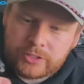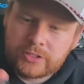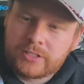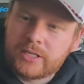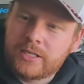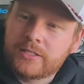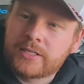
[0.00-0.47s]

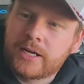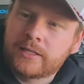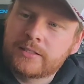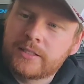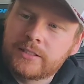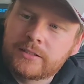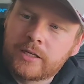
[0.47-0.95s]
Steez Air
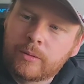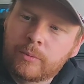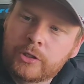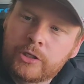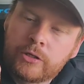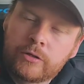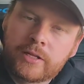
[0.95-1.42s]

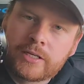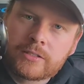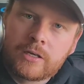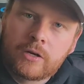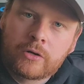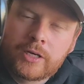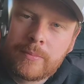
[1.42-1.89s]
TW, there's
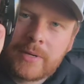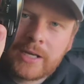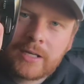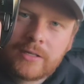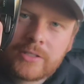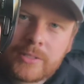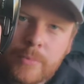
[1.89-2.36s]
the locking
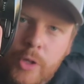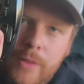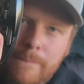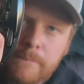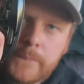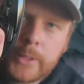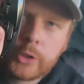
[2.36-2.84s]
mechanism on
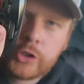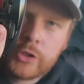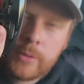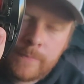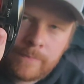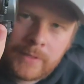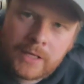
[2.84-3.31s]
the
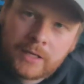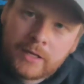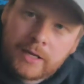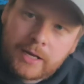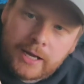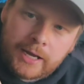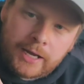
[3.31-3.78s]
bottom.
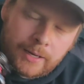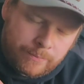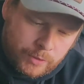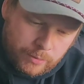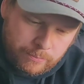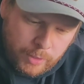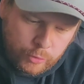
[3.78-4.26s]

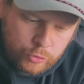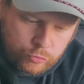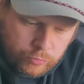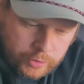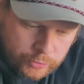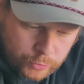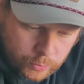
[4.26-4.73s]
Most
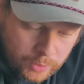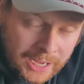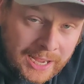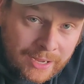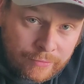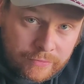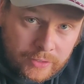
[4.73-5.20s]
reels will
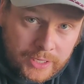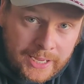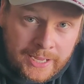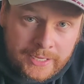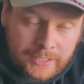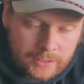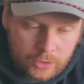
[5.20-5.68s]
have
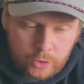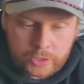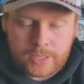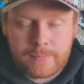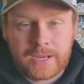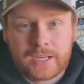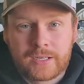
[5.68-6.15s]
a
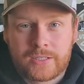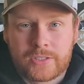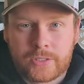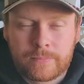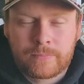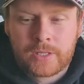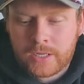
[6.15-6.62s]
locking
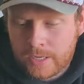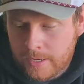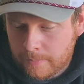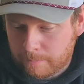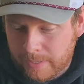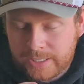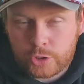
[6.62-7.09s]
mechanism.
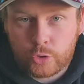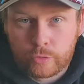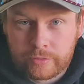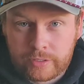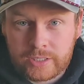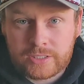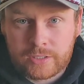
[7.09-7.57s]
Make sure
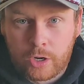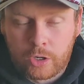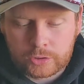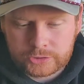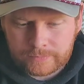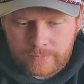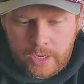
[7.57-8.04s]
that it's
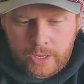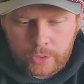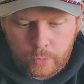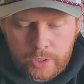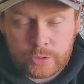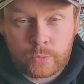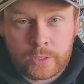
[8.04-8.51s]
locked.
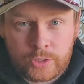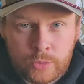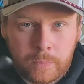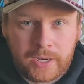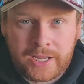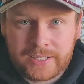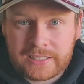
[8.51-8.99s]
Otherwise, when you're
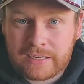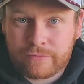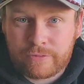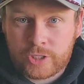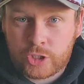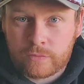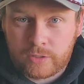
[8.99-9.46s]
playing that
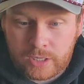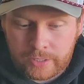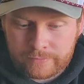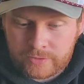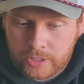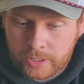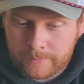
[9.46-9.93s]
fish of a
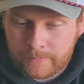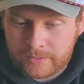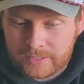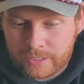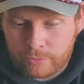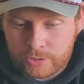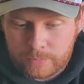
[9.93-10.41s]
lifetime,
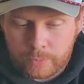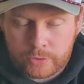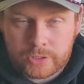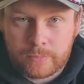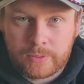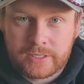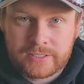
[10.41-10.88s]
there is a
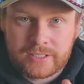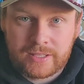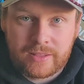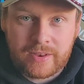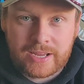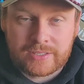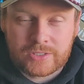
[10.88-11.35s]
possibility
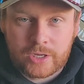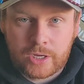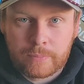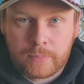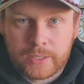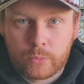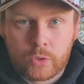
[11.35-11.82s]
that that
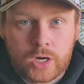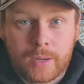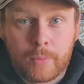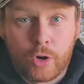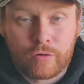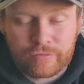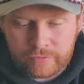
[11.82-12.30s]
side plate will
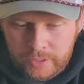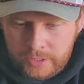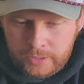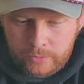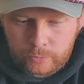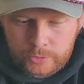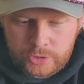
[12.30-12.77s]
come off,
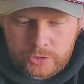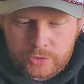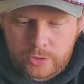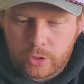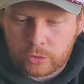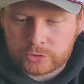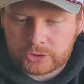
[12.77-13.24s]
which is
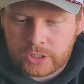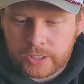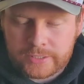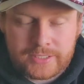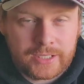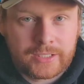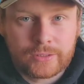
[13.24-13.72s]
not
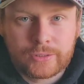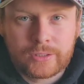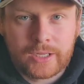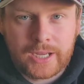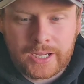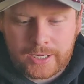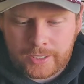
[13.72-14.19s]
ideal